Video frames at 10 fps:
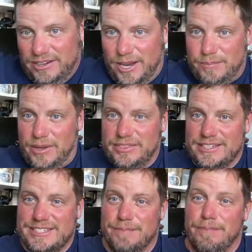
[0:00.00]
I bought
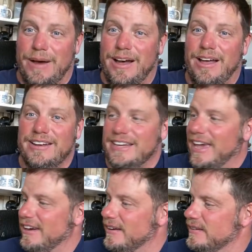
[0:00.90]
this in
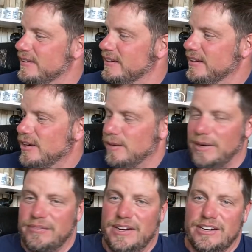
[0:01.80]
Montana, or
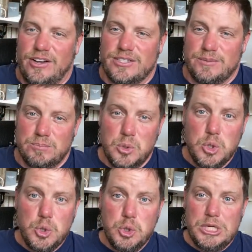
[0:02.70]
my friend calls it
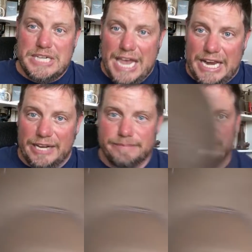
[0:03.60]
Moontana.